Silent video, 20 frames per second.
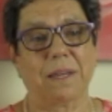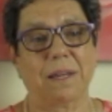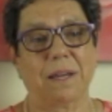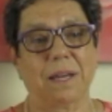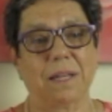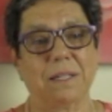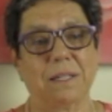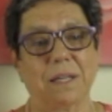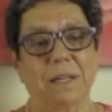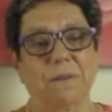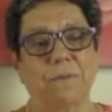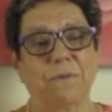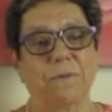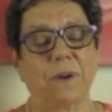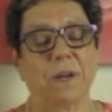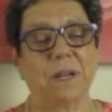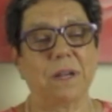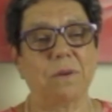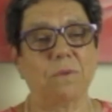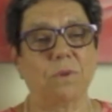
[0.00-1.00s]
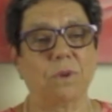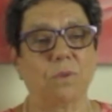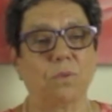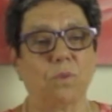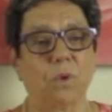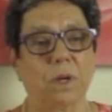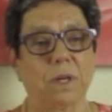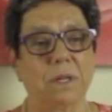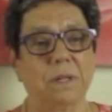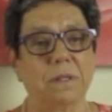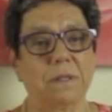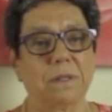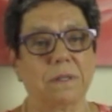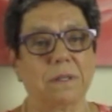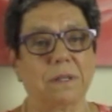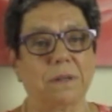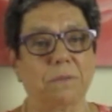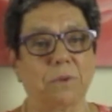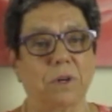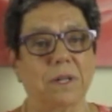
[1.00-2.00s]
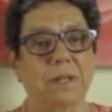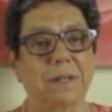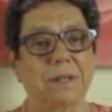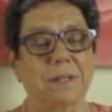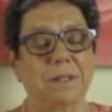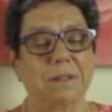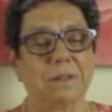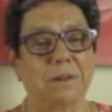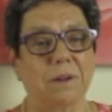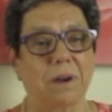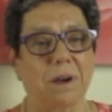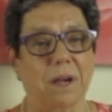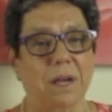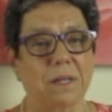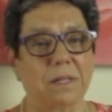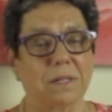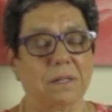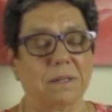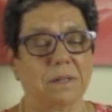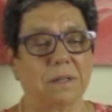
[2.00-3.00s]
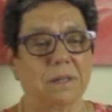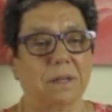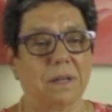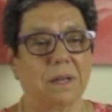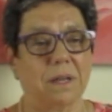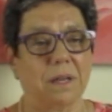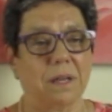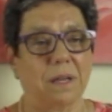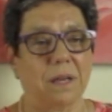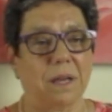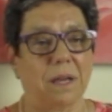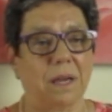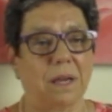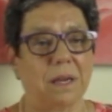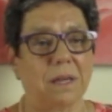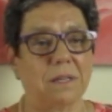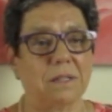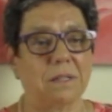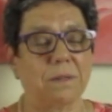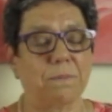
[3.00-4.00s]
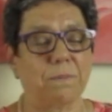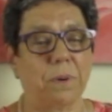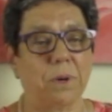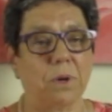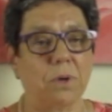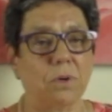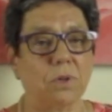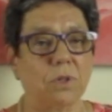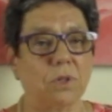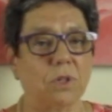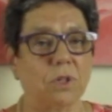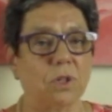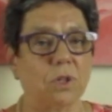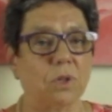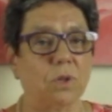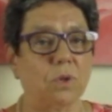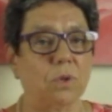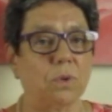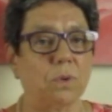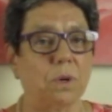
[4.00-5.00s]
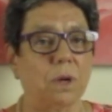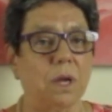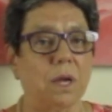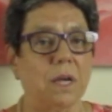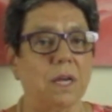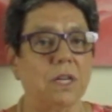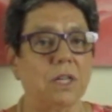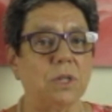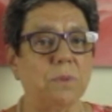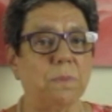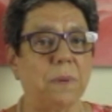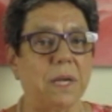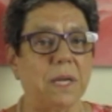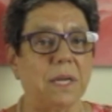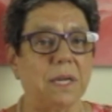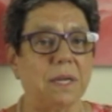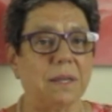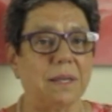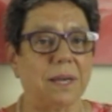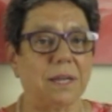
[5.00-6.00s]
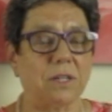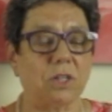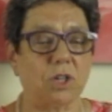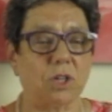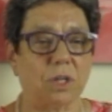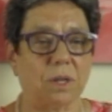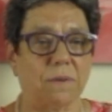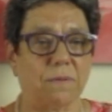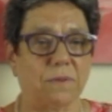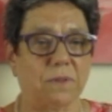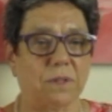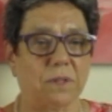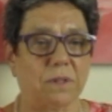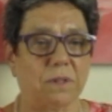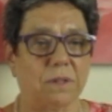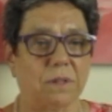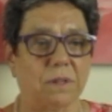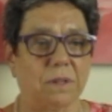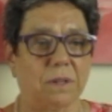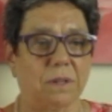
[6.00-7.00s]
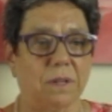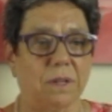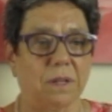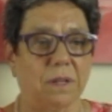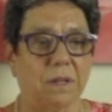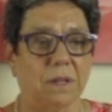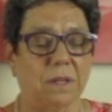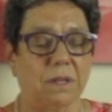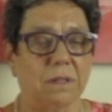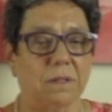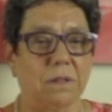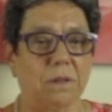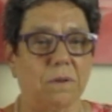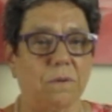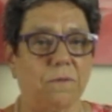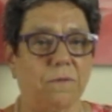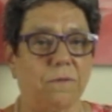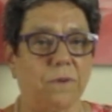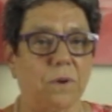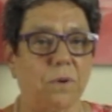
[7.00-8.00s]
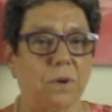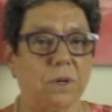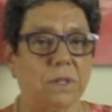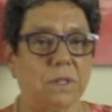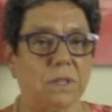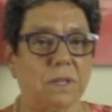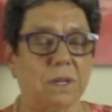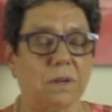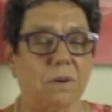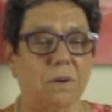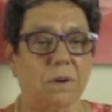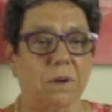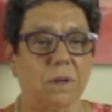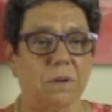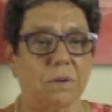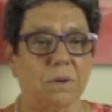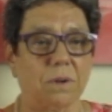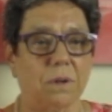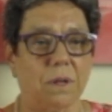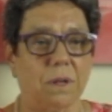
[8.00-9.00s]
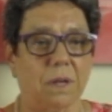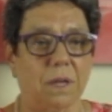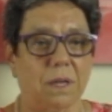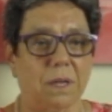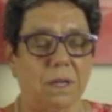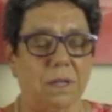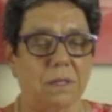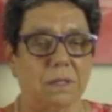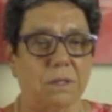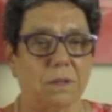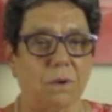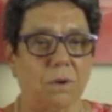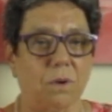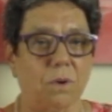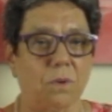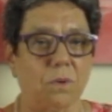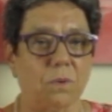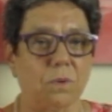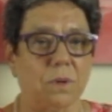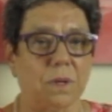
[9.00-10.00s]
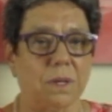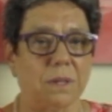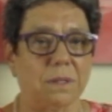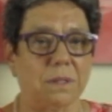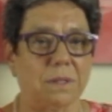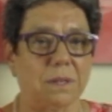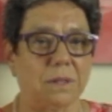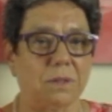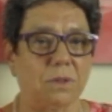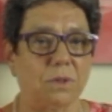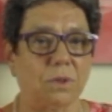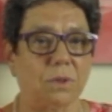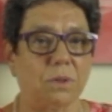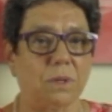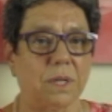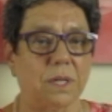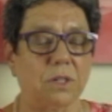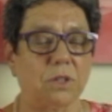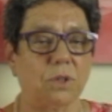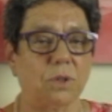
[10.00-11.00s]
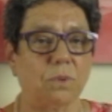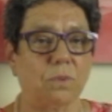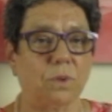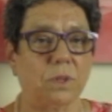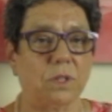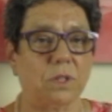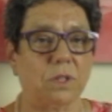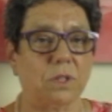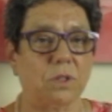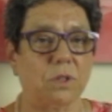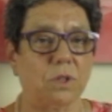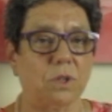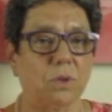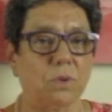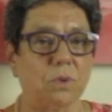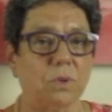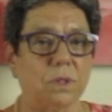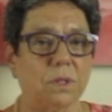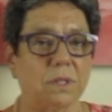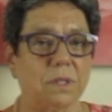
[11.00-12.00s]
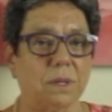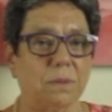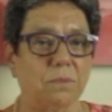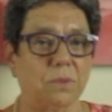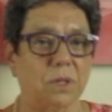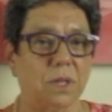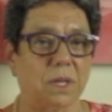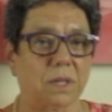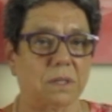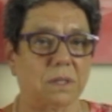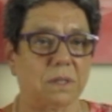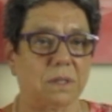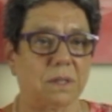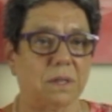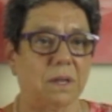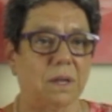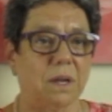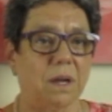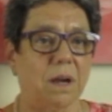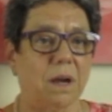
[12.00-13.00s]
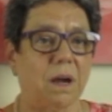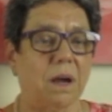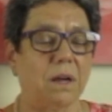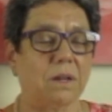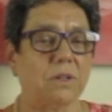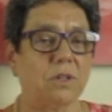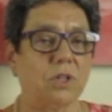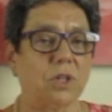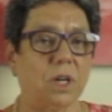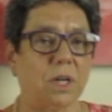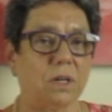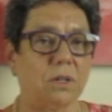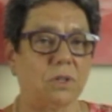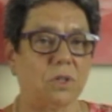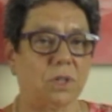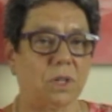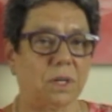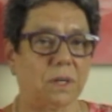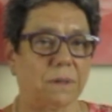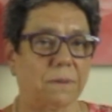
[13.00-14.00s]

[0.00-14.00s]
Identifying with what it is not, as opposed to making that shift to focusing on its own essential nature, which is you, the subject, unchanging.